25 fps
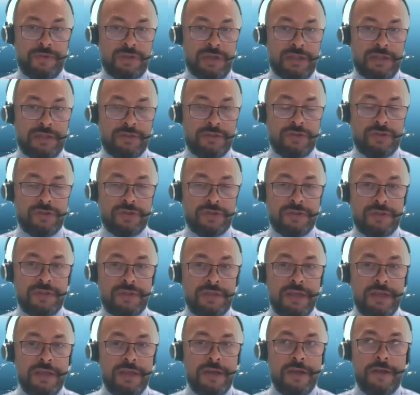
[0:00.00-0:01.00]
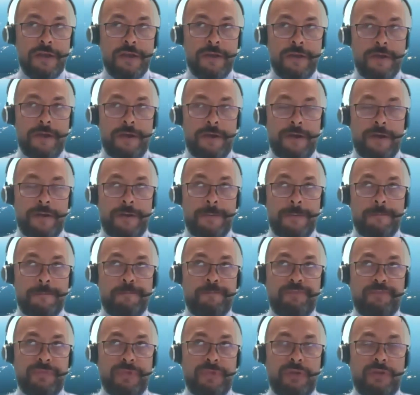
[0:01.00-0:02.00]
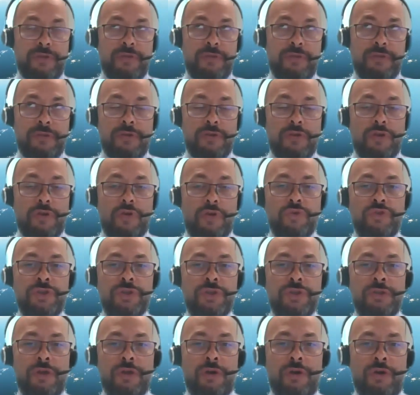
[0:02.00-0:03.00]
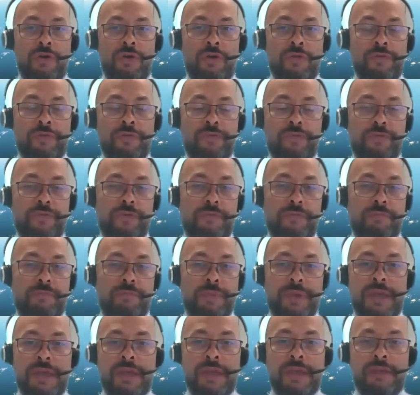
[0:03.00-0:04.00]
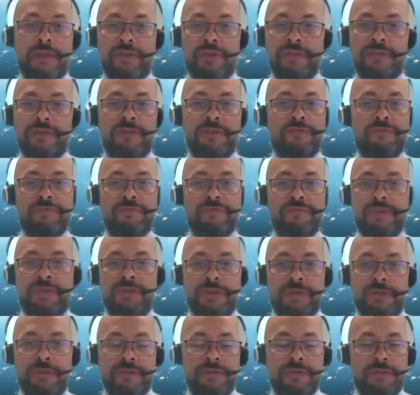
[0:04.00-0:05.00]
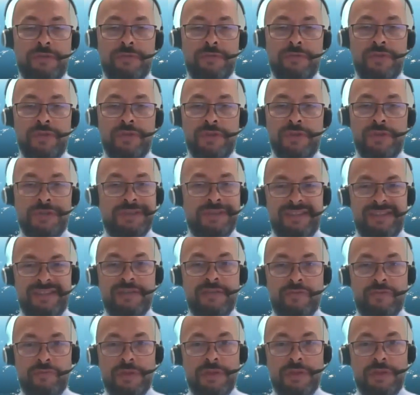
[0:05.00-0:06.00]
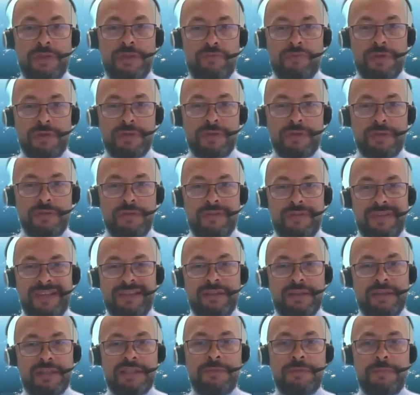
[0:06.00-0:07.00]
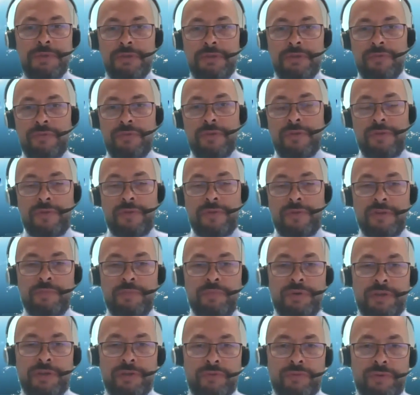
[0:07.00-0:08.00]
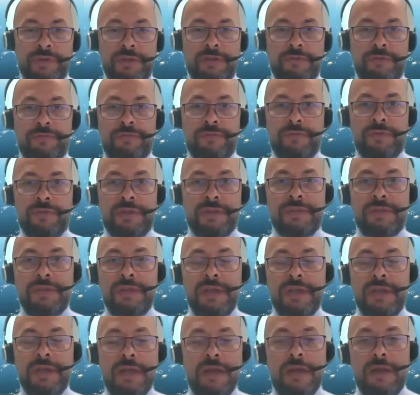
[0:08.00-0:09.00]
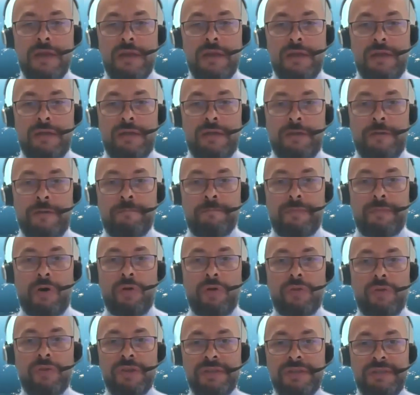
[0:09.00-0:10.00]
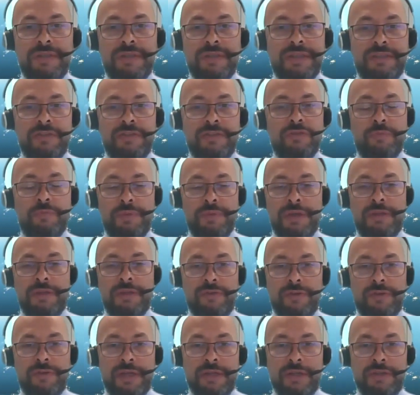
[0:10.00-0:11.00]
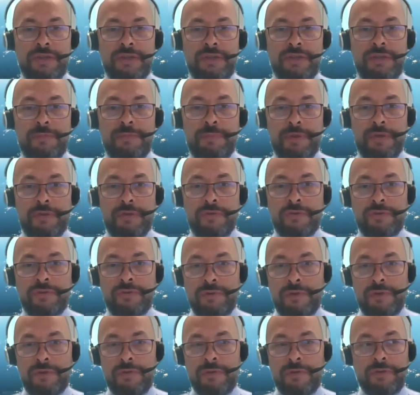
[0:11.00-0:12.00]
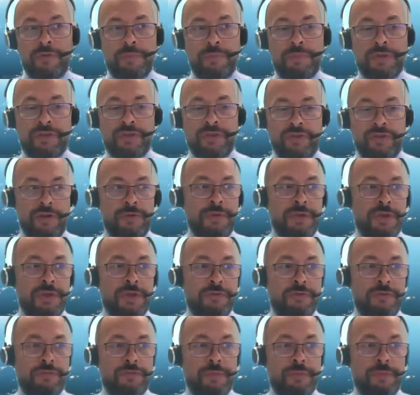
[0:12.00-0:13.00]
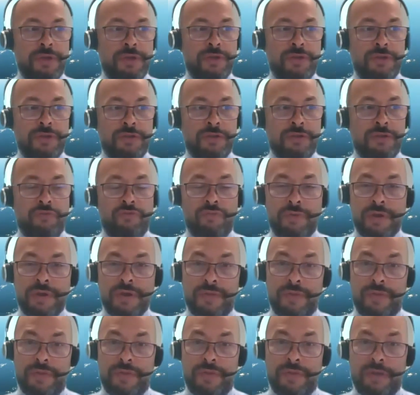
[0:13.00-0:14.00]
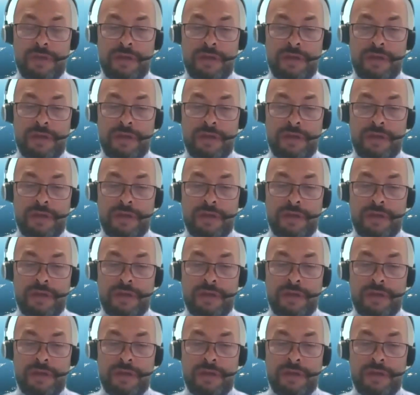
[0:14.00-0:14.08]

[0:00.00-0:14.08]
challenges. The notion of being just a regional solution doesn't really work. That leads me to the third priority for us. All this needs to be international because we're going to be sharing information with